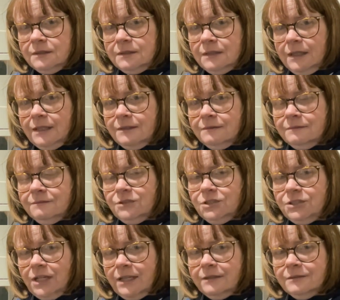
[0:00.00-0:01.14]
and the
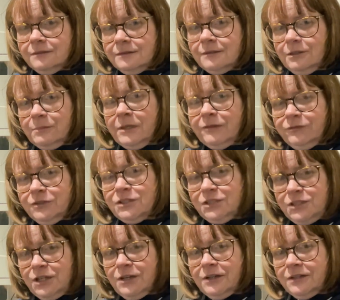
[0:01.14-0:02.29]
shells come off at the
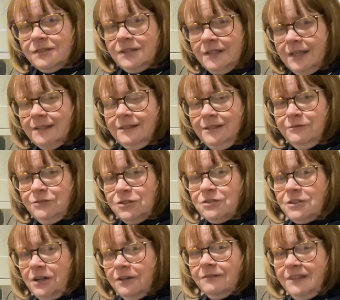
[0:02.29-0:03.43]
start, so then you've just
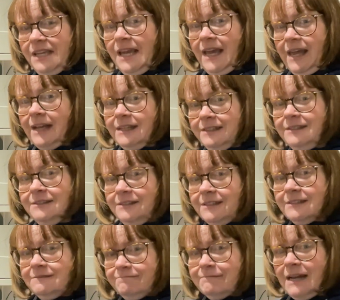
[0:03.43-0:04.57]
got the egg and you
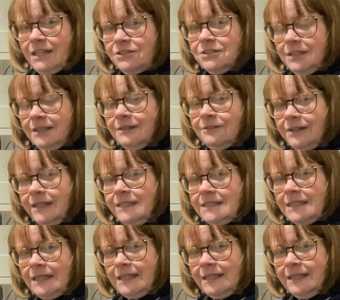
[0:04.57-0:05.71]
can mash it, grate
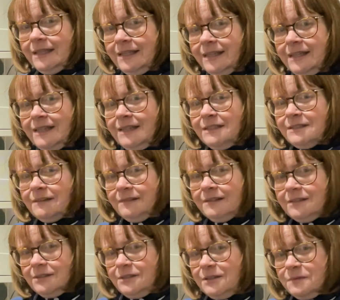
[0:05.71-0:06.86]
it. So
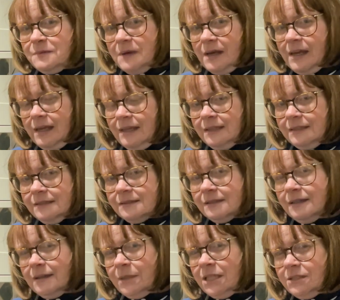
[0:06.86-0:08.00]
there's 2 ways.
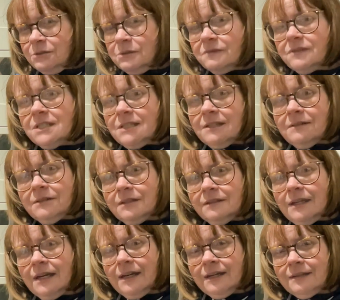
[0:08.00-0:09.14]
I might do a video on
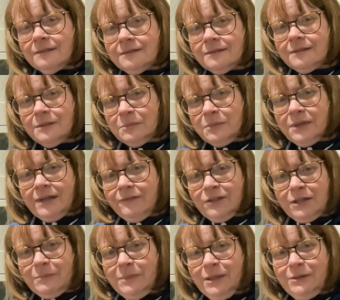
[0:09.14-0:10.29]
that, but I haven't
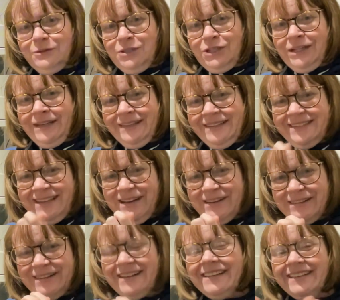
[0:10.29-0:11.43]
got a poacher, so
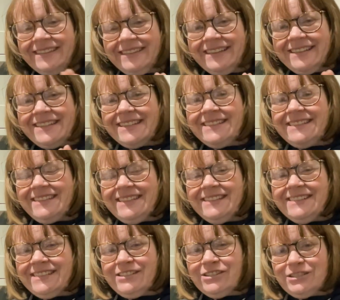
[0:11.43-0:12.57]

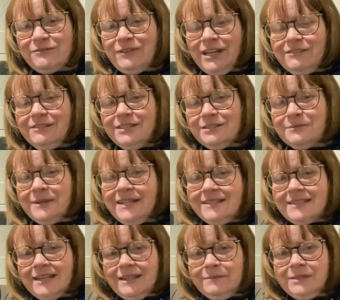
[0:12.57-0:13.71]
these are just various ways
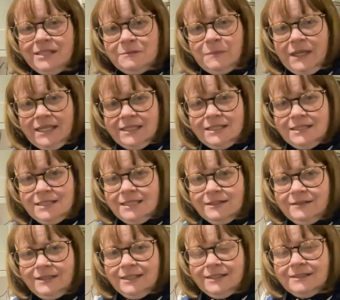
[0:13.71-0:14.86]
that I'm explaining to
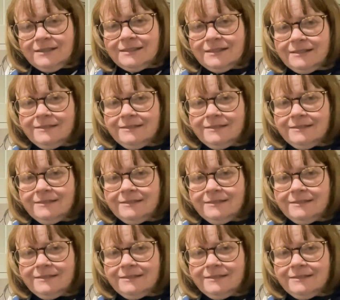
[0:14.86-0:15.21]
you, so